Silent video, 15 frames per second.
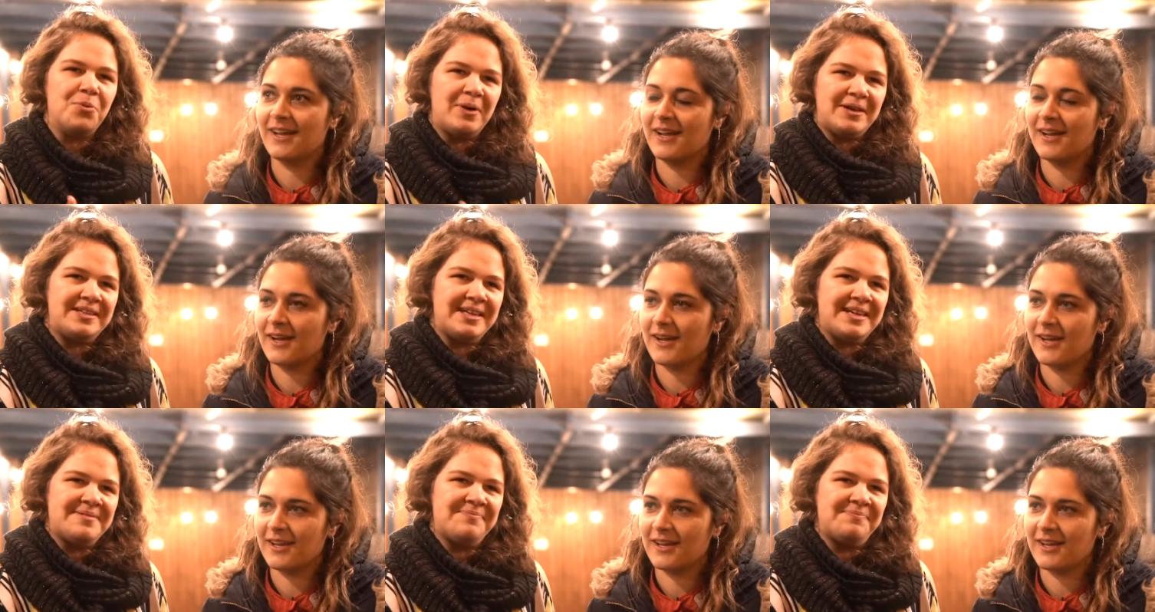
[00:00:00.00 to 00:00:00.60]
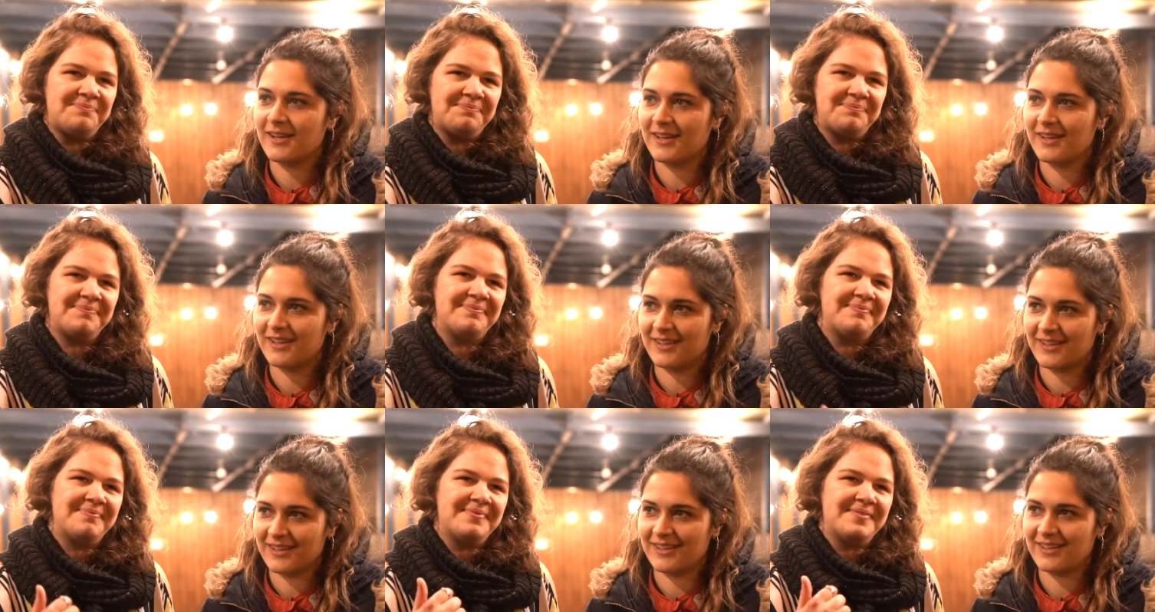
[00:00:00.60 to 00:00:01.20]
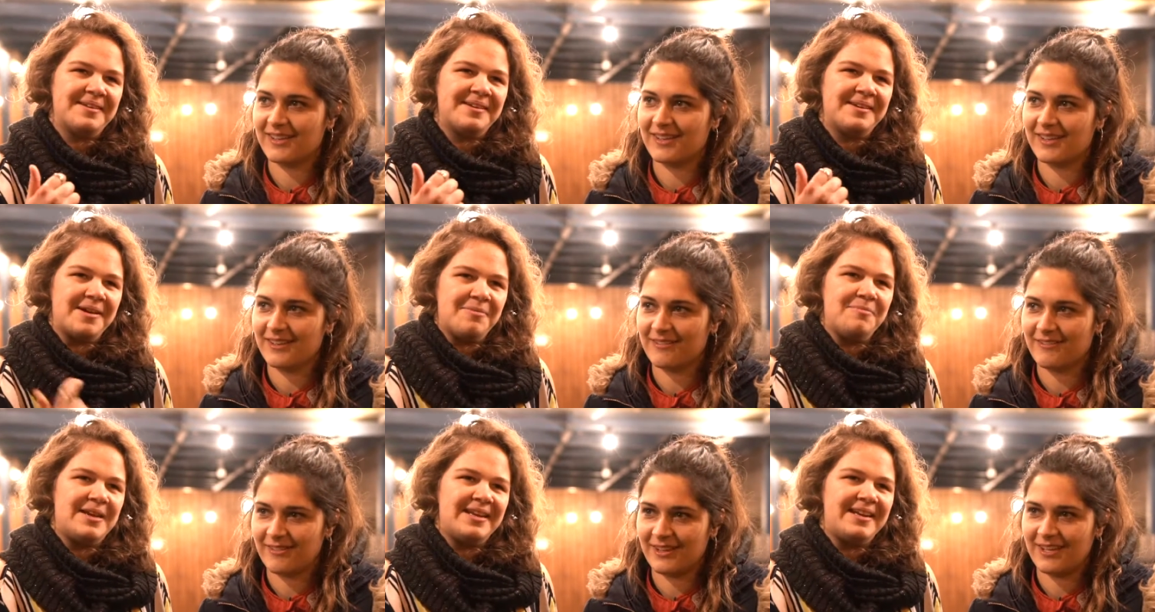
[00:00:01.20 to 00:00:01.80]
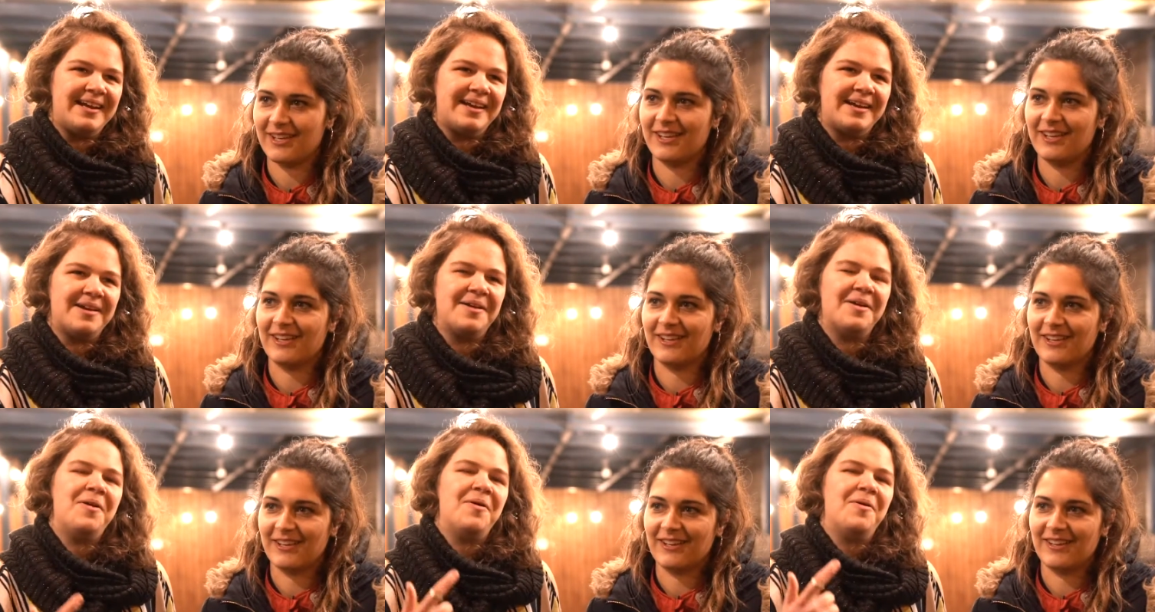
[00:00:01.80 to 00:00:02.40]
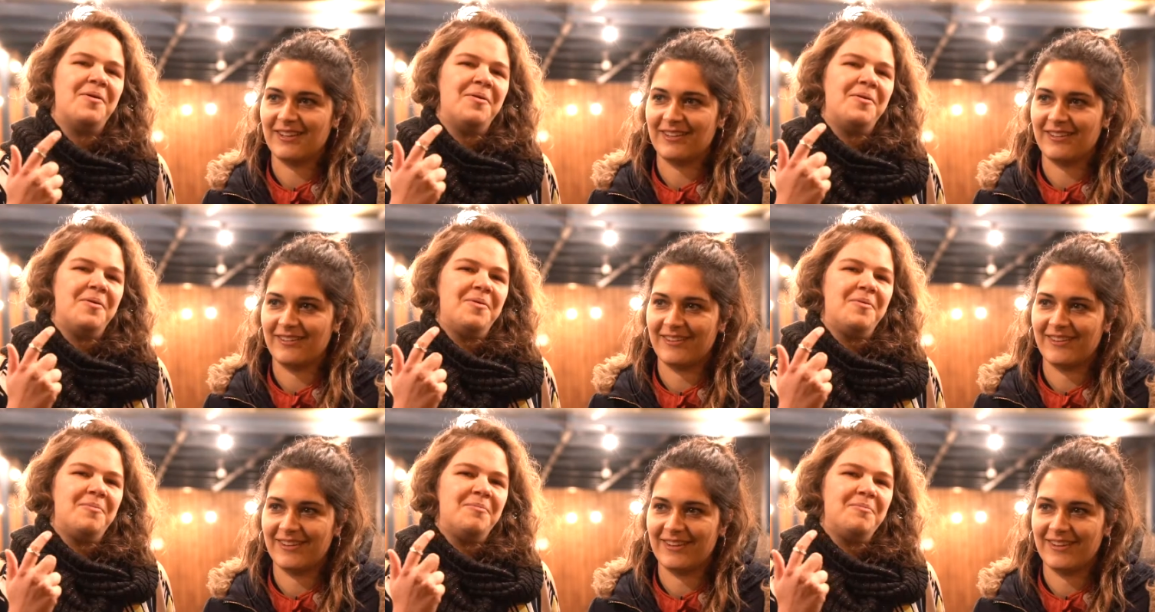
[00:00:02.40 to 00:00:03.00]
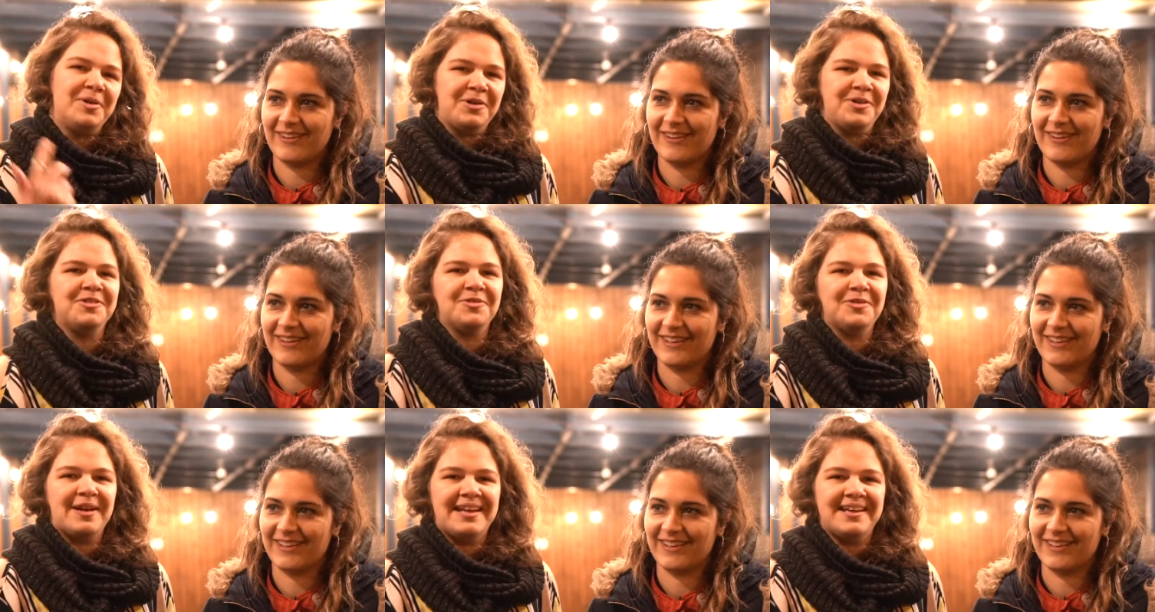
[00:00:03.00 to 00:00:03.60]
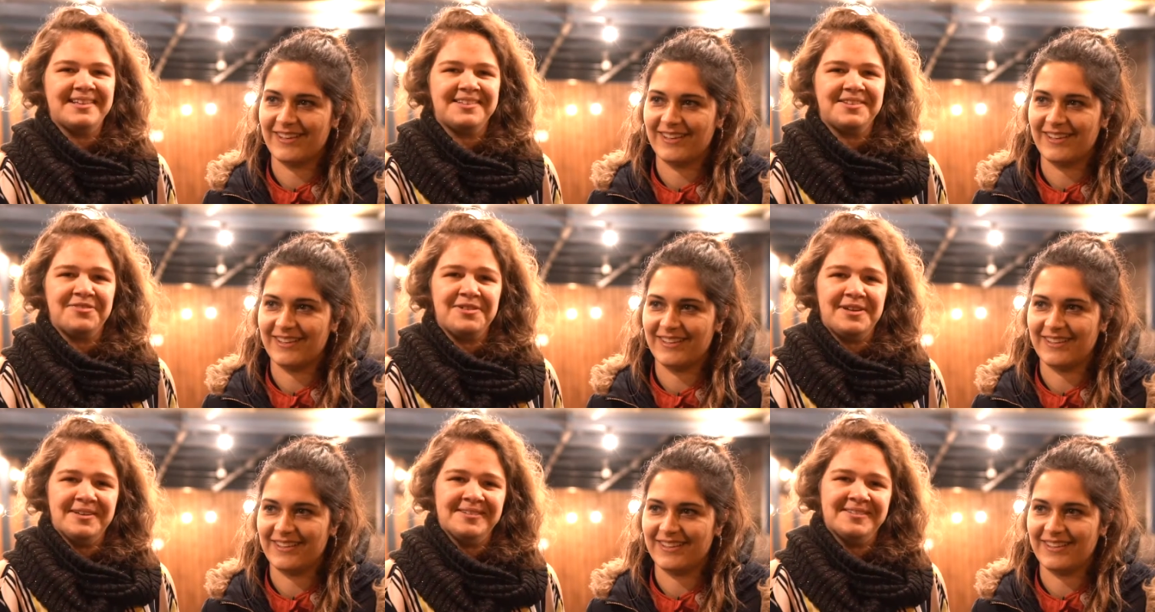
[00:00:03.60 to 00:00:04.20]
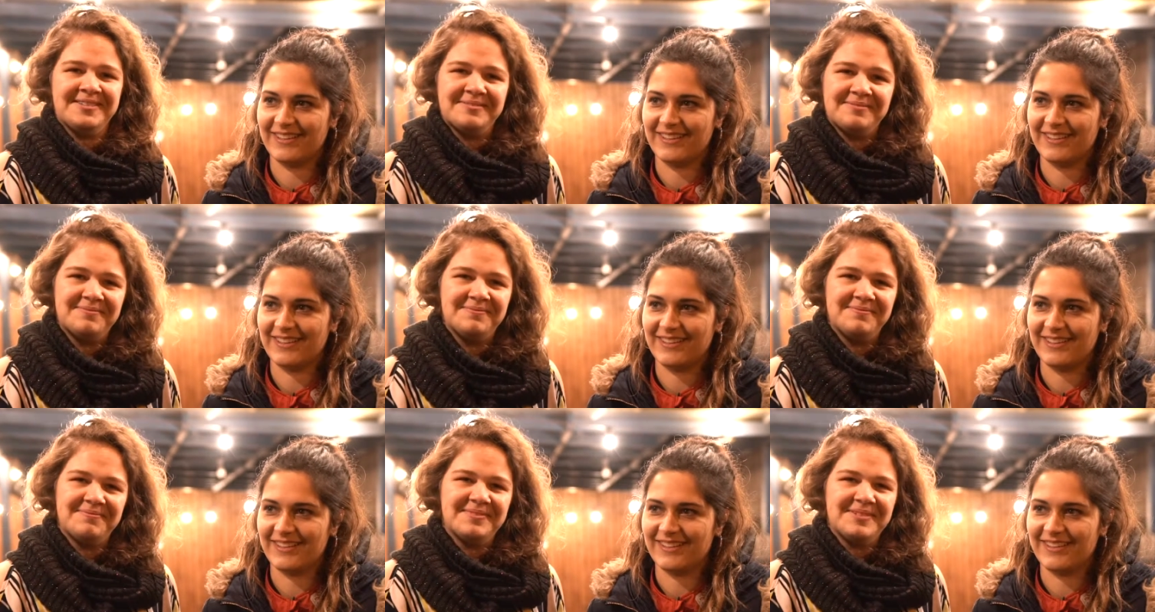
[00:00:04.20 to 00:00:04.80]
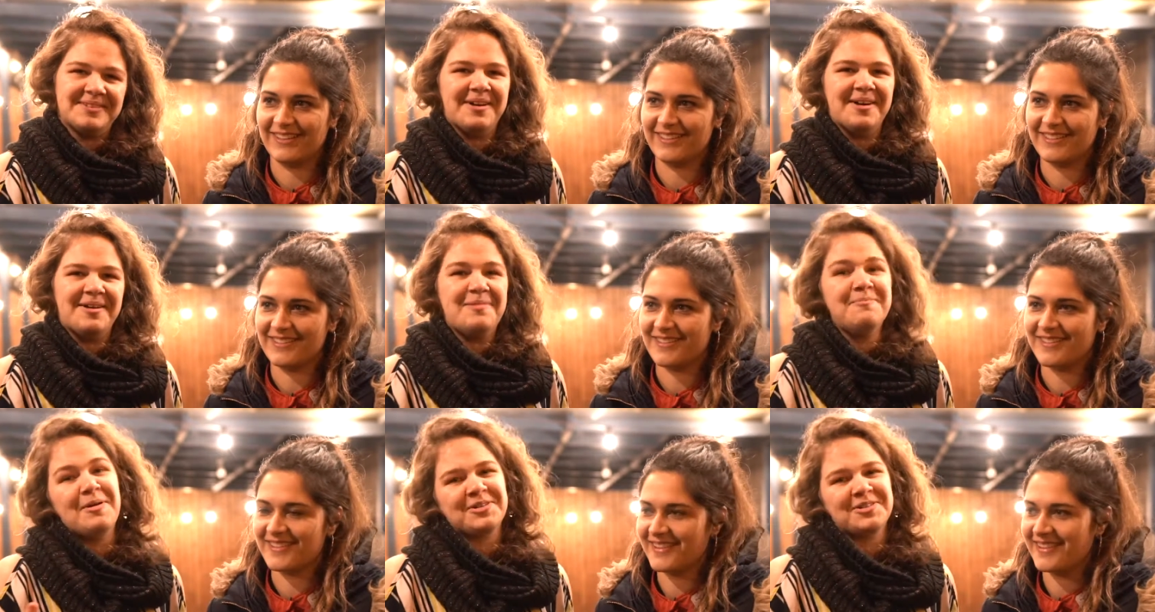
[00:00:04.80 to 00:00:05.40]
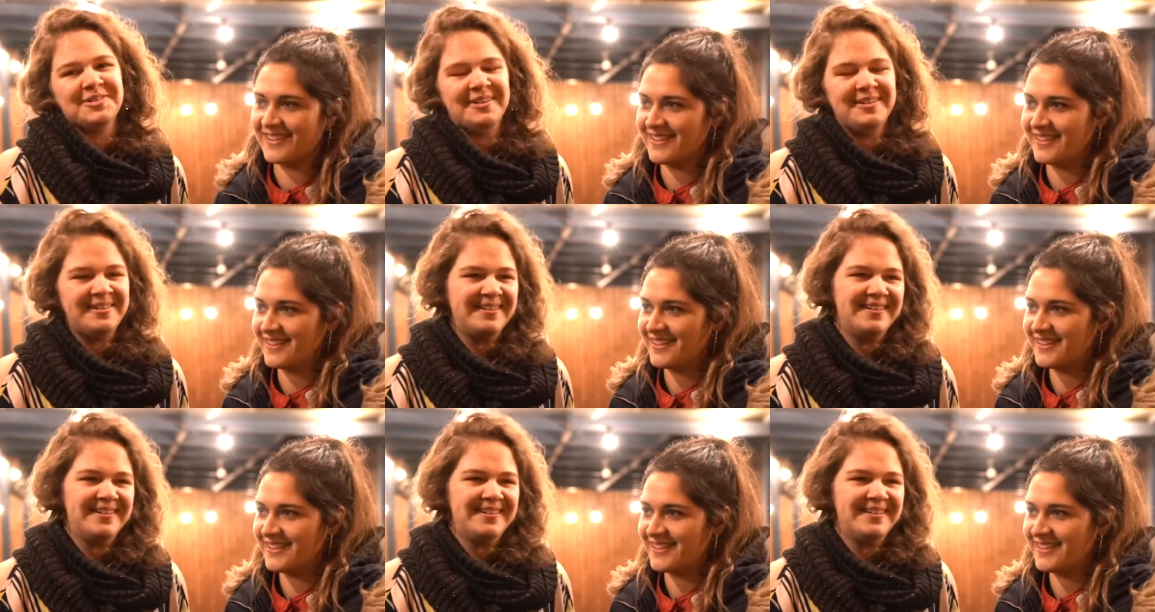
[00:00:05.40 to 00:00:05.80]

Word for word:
Speaker 1: witty, comedic, but also really hits the feels. So emotional,